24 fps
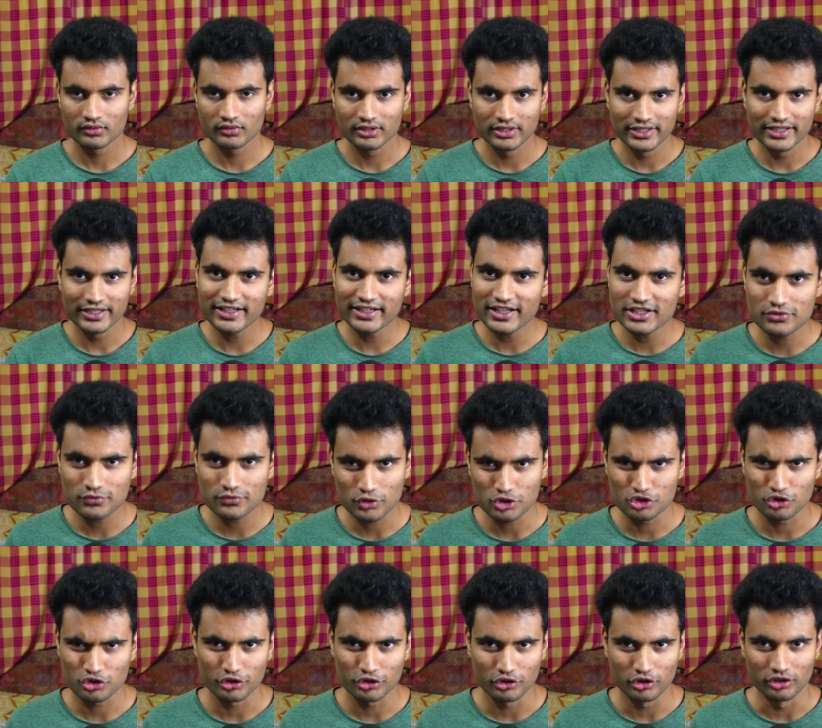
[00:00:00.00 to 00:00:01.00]
Hey guys, what's
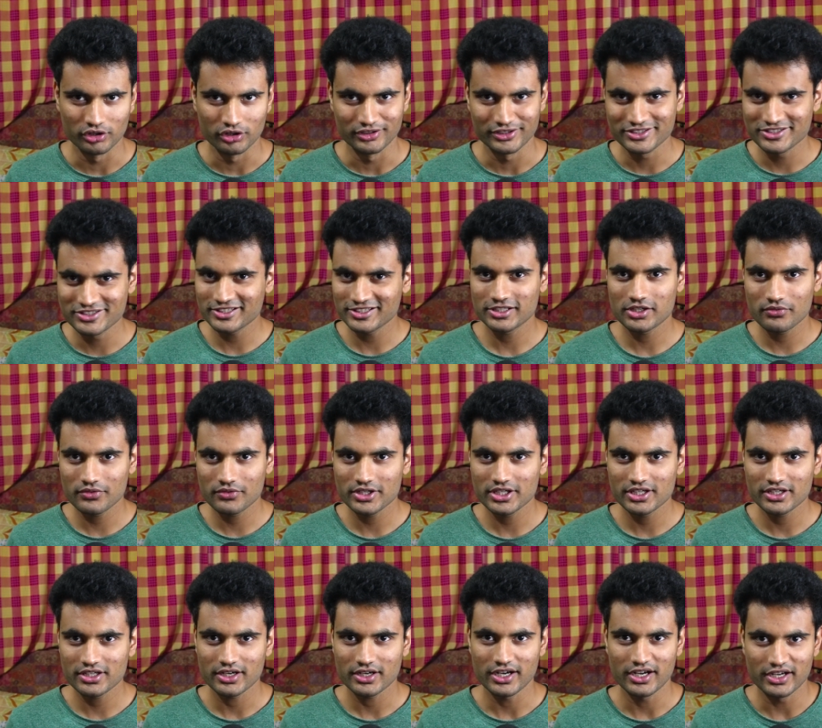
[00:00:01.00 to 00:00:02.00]
going on? This is Tarvi
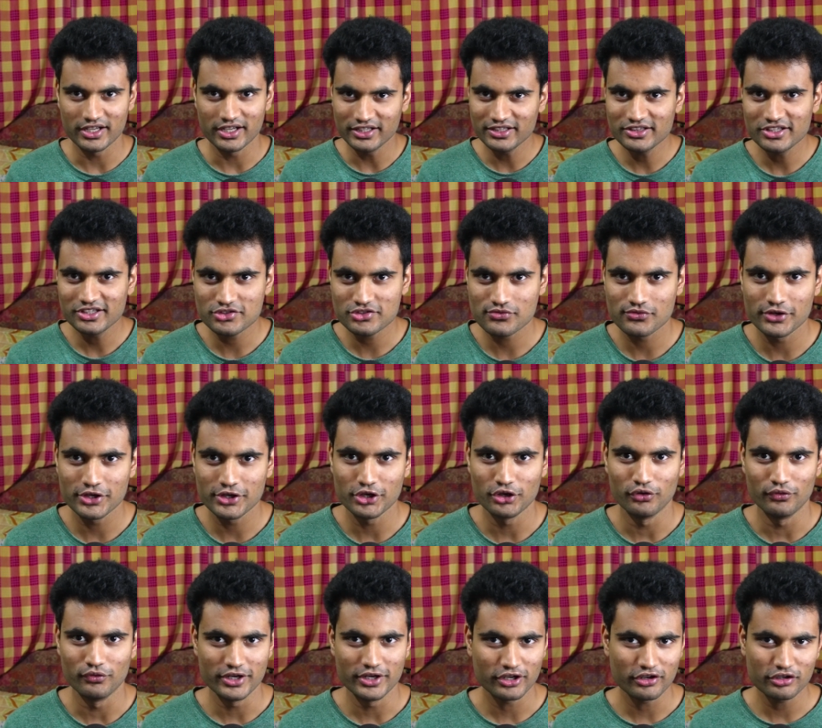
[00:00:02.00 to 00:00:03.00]
here, and in this video
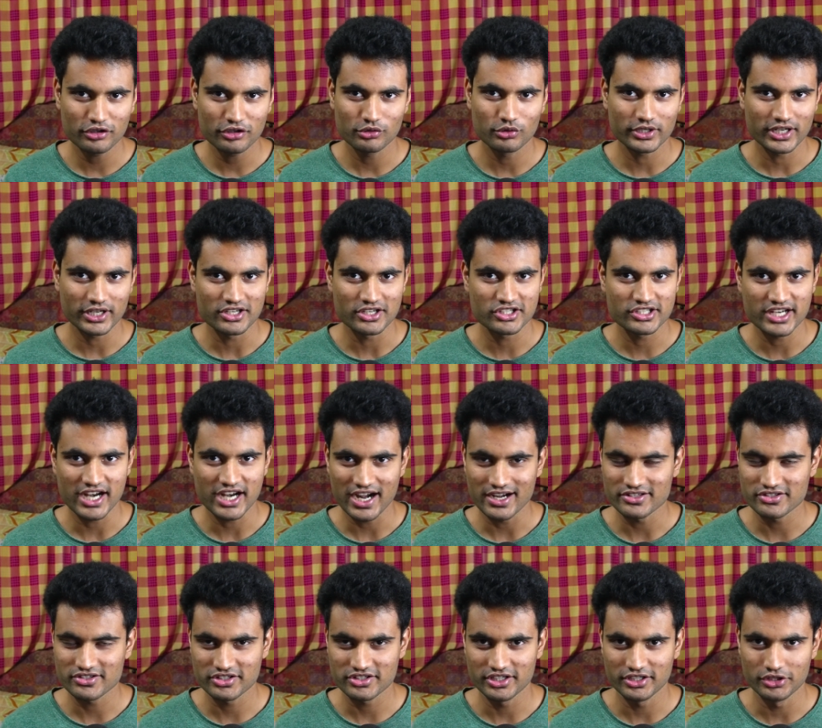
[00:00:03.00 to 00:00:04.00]
we are going to look at
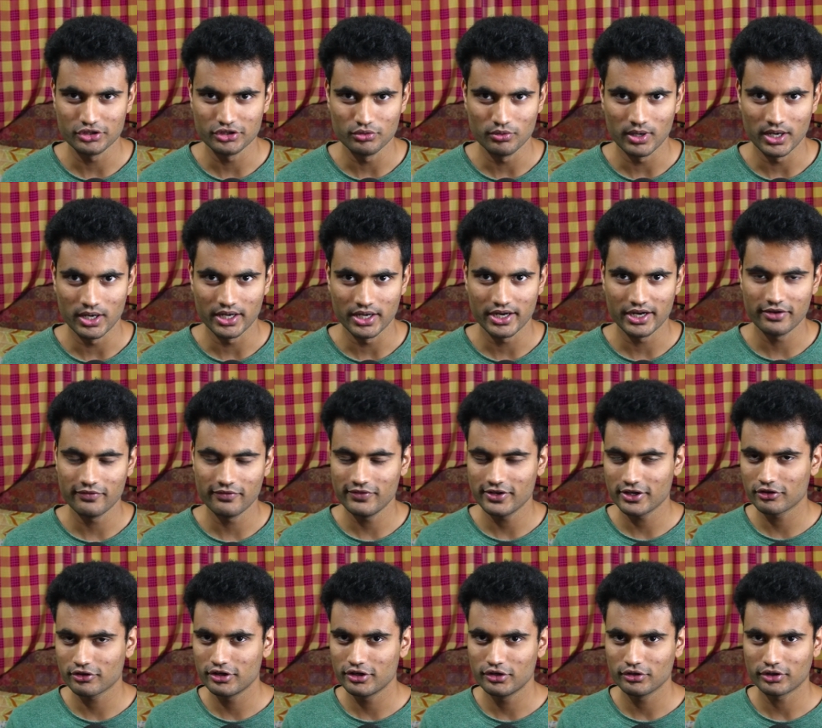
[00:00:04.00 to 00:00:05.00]
shadcn-ui and we are
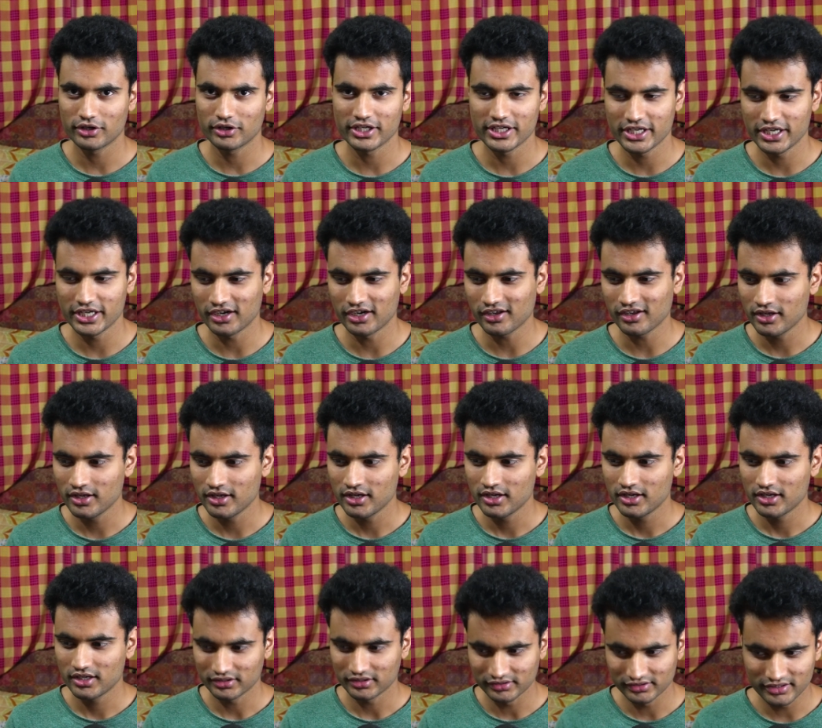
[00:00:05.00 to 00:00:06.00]
going to create
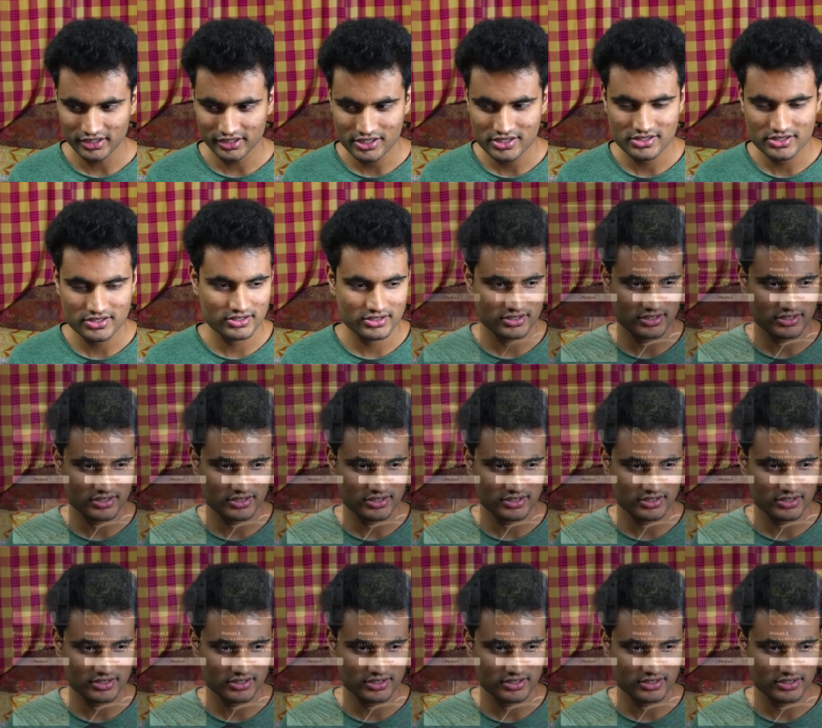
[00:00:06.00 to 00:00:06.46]
this